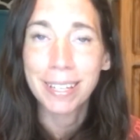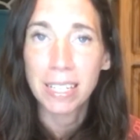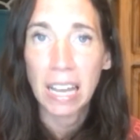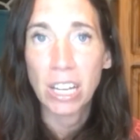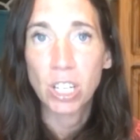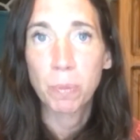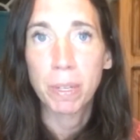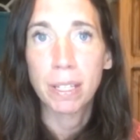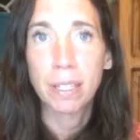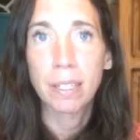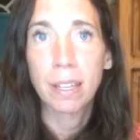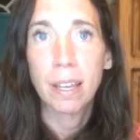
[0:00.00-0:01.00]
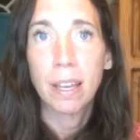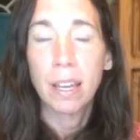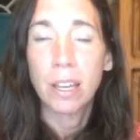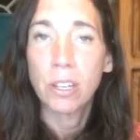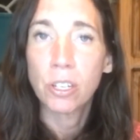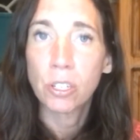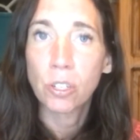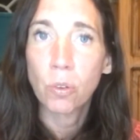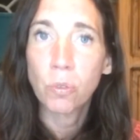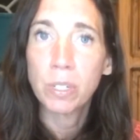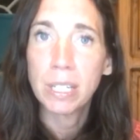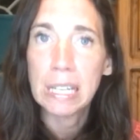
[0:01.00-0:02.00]
attachments and just
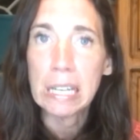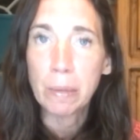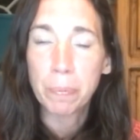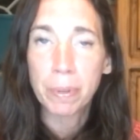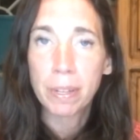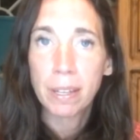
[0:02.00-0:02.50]
go deep